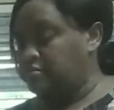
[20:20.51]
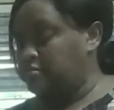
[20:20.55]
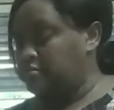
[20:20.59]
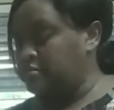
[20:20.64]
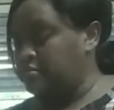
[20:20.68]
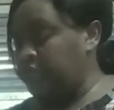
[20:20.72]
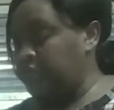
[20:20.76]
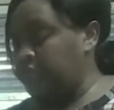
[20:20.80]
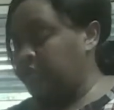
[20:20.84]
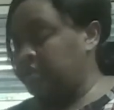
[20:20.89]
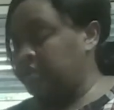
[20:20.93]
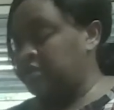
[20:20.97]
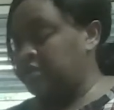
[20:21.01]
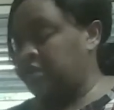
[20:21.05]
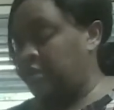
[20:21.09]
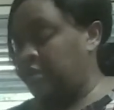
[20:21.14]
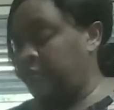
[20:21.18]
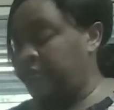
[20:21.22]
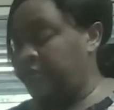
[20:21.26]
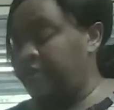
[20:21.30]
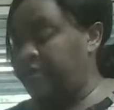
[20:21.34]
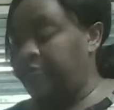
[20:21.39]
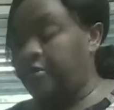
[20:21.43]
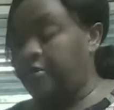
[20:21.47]
Now, some
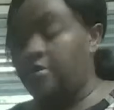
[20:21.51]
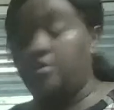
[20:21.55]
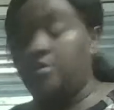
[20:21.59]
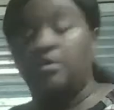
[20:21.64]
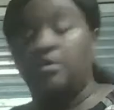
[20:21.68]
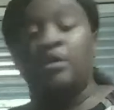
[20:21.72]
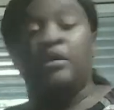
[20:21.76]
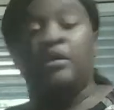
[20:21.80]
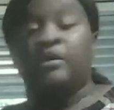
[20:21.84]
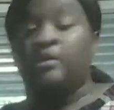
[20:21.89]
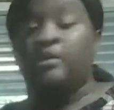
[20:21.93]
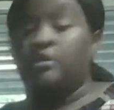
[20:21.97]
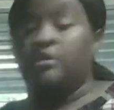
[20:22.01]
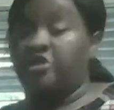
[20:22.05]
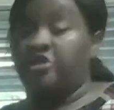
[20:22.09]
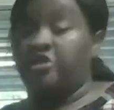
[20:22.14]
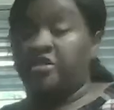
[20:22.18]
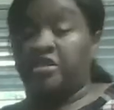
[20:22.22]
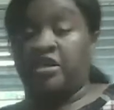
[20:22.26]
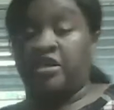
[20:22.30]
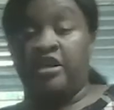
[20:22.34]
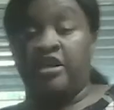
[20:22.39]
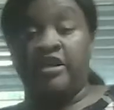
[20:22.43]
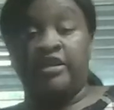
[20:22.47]
people
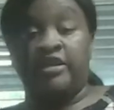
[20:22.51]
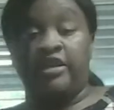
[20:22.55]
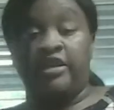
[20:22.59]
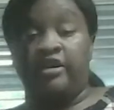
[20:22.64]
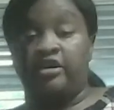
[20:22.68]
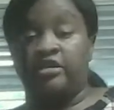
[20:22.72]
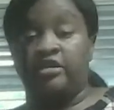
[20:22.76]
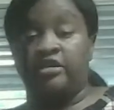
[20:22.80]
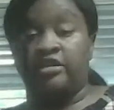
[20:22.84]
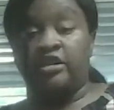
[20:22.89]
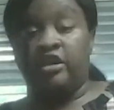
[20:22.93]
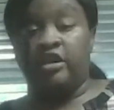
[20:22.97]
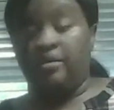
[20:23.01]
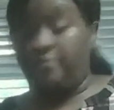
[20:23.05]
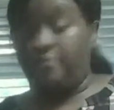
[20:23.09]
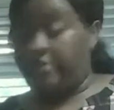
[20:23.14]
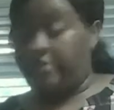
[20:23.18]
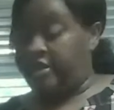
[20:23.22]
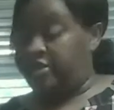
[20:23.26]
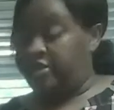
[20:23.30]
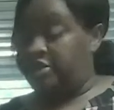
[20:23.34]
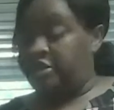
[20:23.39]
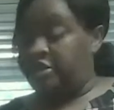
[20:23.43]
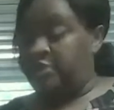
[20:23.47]
just cut theirs up
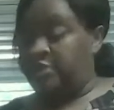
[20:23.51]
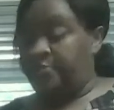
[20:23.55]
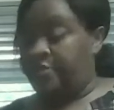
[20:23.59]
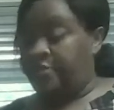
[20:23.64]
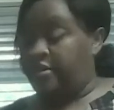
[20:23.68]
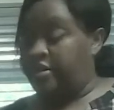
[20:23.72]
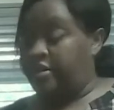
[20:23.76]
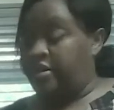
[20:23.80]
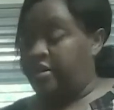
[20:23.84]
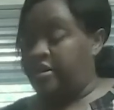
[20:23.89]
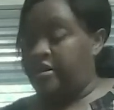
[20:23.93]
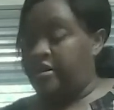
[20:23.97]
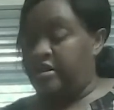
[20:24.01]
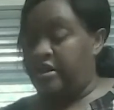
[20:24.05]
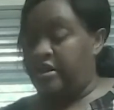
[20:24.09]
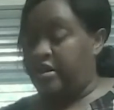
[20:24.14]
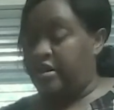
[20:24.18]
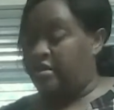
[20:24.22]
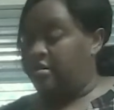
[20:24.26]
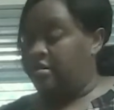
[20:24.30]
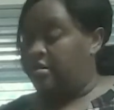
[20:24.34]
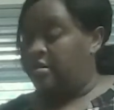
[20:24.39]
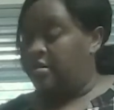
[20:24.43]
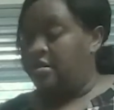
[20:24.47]
and just put it in
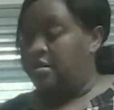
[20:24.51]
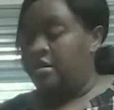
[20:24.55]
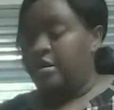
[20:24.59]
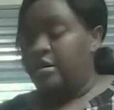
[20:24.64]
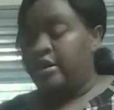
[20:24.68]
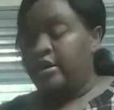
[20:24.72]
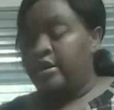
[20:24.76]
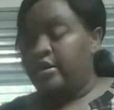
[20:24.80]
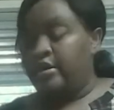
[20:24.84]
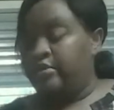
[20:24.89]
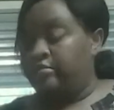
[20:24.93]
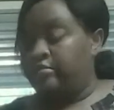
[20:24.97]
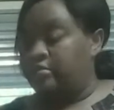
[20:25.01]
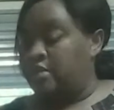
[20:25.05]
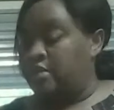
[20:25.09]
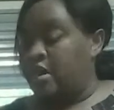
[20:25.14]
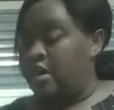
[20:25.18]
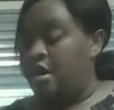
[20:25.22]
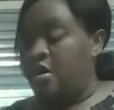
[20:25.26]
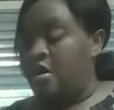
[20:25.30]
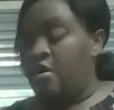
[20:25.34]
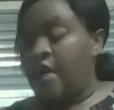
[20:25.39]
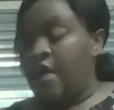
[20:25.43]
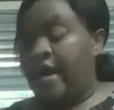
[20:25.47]
there.
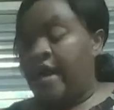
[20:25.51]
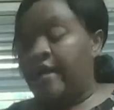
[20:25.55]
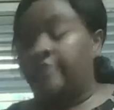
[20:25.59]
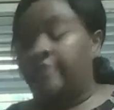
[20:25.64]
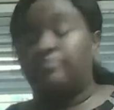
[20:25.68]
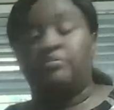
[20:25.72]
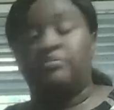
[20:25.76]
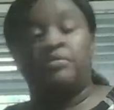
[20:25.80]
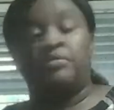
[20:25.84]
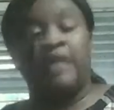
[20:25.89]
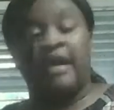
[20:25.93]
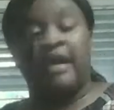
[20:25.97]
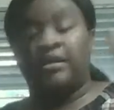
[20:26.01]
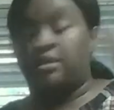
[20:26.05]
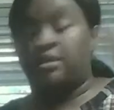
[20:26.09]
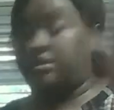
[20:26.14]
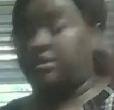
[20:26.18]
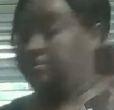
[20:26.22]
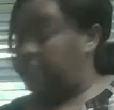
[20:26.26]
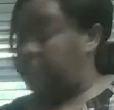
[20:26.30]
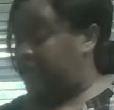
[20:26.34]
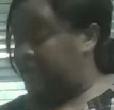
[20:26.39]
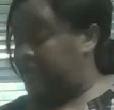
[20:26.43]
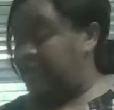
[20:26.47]
No, I
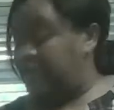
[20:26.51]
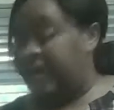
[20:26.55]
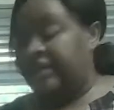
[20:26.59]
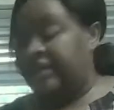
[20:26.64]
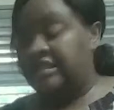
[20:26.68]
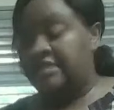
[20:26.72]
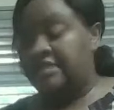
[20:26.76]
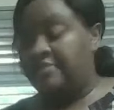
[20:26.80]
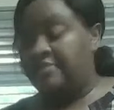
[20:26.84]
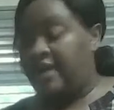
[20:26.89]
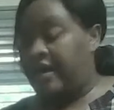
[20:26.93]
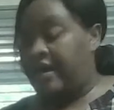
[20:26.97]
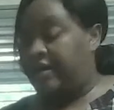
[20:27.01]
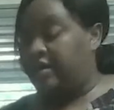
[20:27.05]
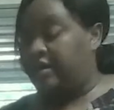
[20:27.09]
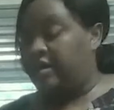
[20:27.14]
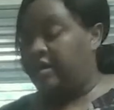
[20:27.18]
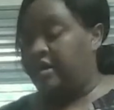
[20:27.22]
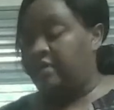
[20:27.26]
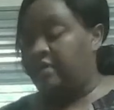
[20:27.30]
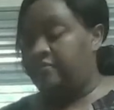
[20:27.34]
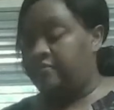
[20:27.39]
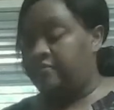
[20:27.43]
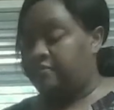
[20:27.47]
dice mine
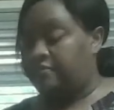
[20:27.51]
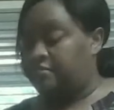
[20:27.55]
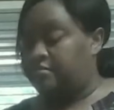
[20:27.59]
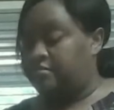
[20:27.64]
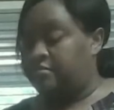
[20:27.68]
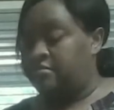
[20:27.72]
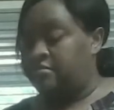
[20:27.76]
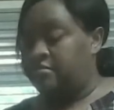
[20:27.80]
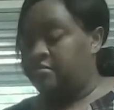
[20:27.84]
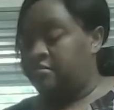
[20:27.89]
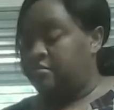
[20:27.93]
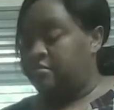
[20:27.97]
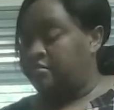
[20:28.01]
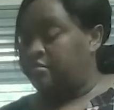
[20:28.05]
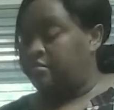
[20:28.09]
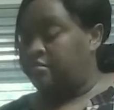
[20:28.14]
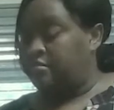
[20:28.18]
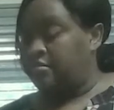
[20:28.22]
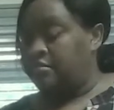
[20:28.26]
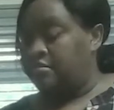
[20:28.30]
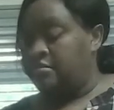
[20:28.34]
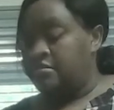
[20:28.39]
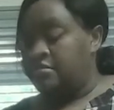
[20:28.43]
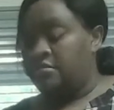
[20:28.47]
up.
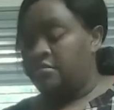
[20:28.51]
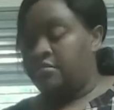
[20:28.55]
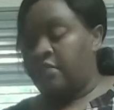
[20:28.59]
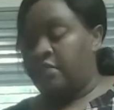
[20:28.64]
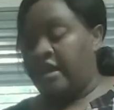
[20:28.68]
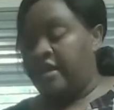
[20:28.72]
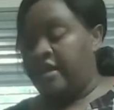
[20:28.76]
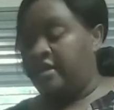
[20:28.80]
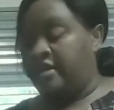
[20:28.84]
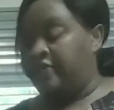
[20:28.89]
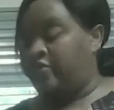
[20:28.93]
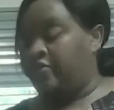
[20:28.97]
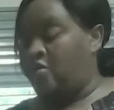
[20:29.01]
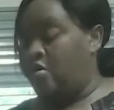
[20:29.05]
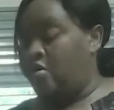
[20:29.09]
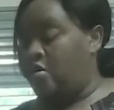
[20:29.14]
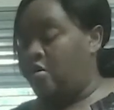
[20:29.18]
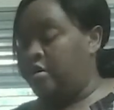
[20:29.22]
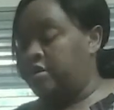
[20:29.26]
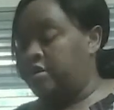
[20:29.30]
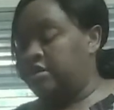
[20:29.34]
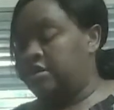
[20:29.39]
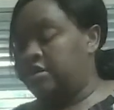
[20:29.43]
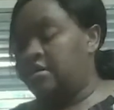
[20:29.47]
And of
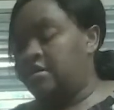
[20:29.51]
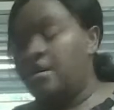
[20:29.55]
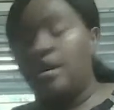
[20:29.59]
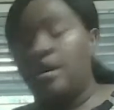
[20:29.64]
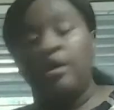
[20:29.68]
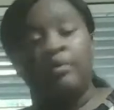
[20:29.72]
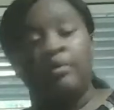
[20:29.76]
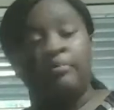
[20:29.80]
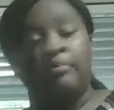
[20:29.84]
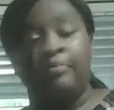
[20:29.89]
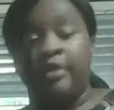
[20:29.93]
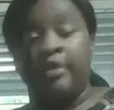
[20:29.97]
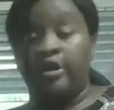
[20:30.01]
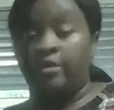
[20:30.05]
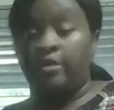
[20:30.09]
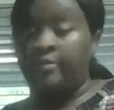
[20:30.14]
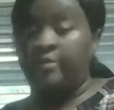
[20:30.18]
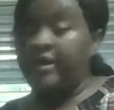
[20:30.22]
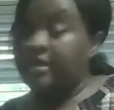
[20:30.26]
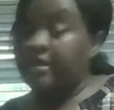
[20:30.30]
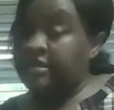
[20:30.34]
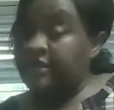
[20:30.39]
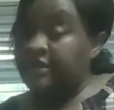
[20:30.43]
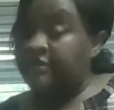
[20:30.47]
course, butter
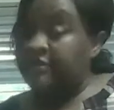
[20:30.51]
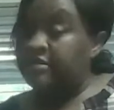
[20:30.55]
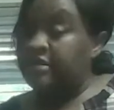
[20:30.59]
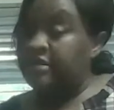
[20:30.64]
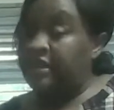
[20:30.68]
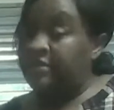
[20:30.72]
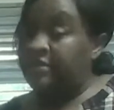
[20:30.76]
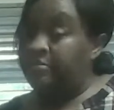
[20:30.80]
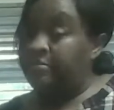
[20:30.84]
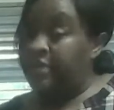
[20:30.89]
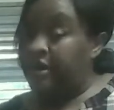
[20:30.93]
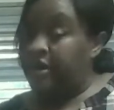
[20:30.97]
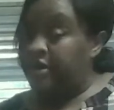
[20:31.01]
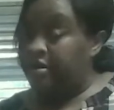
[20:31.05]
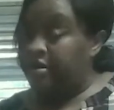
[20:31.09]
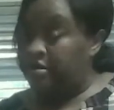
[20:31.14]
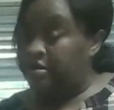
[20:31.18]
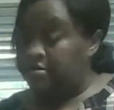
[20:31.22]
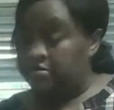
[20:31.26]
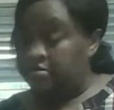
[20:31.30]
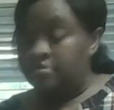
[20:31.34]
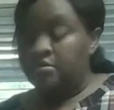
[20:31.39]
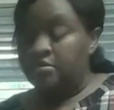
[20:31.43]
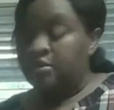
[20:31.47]
makes everything
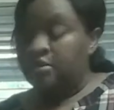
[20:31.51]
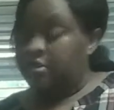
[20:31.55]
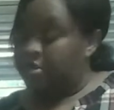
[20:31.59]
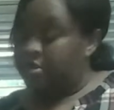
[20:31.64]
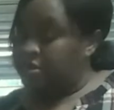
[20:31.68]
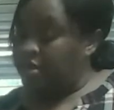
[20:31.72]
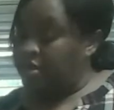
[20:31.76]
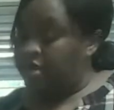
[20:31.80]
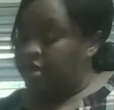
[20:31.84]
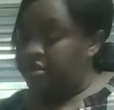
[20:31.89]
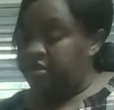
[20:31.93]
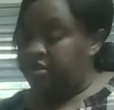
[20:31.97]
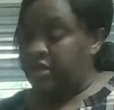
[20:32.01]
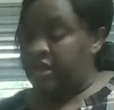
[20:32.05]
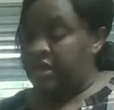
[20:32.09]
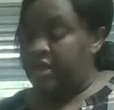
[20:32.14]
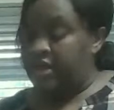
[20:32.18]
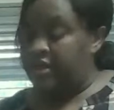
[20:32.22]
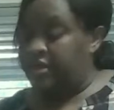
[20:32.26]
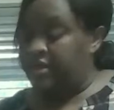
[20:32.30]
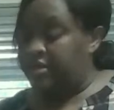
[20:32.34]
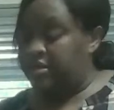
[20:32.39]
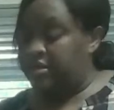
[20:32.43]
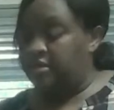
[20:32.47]
better. Saute it
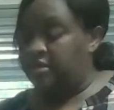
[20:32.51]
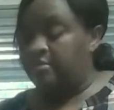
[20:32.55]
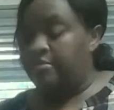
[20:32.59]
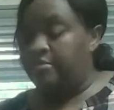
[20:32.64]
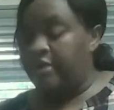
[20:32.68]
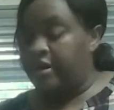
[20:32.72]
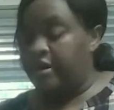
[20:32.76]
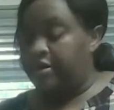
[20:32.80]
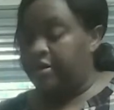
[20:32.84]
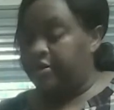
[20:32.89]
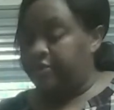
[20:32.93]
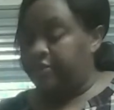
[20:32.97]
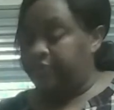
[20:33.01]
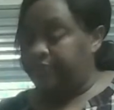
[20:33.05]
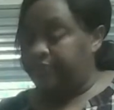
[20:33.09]
in some butter.